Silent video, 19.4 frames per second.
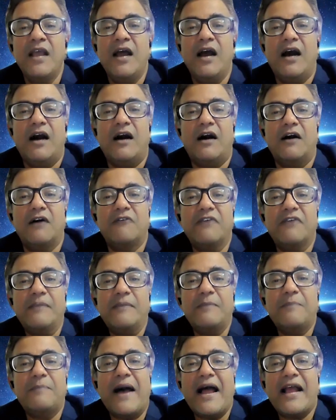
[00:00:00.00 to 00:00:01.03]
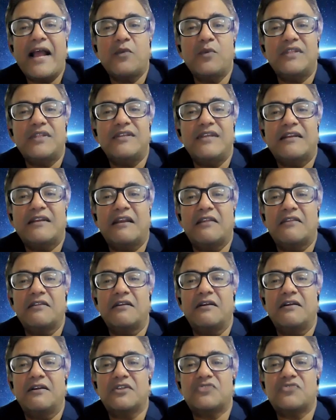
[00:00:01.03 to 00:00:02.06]
We'll be back with yet another
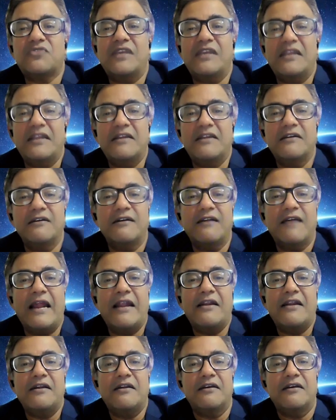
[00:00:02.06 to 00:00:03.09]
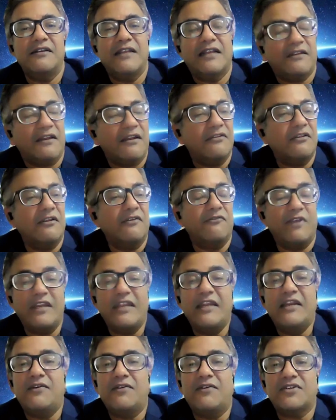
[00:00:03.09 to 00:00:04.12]
industry leader and yet another
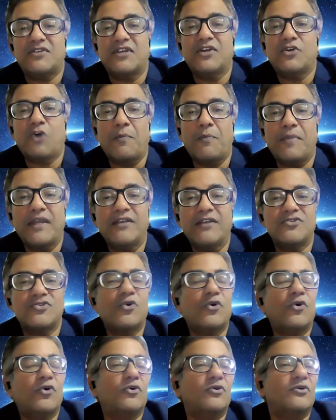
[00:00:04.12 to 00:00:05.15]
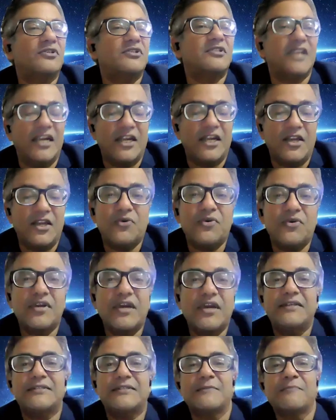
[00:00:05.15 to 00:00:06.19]
very interesting topic. So stay tuned,
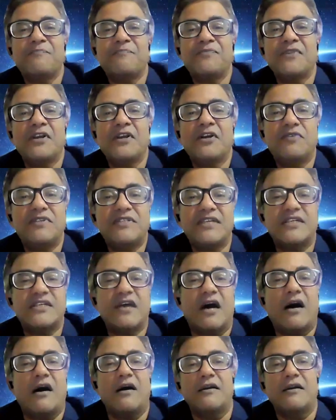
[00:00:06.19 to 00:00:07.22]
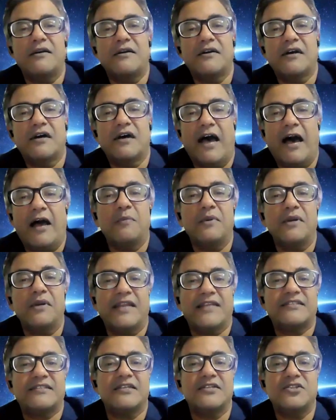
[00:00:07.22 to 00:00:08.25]
guys. Visit our
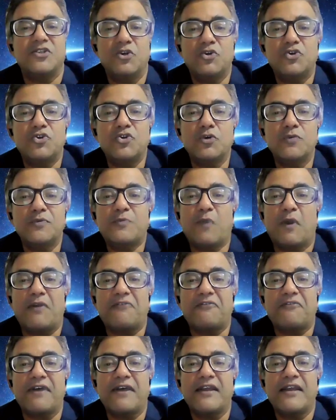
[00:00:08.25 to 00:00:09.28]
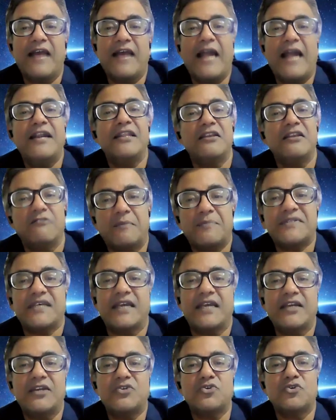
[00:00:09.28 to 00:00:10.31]
ArbeitNexus YouTube, Spotify, and the
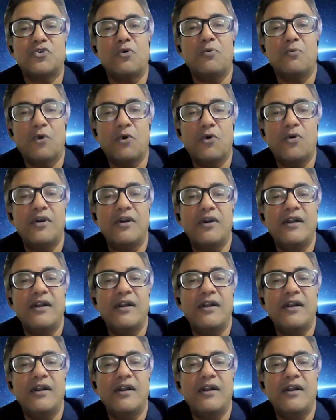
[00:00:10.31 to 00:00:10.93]
website to know more.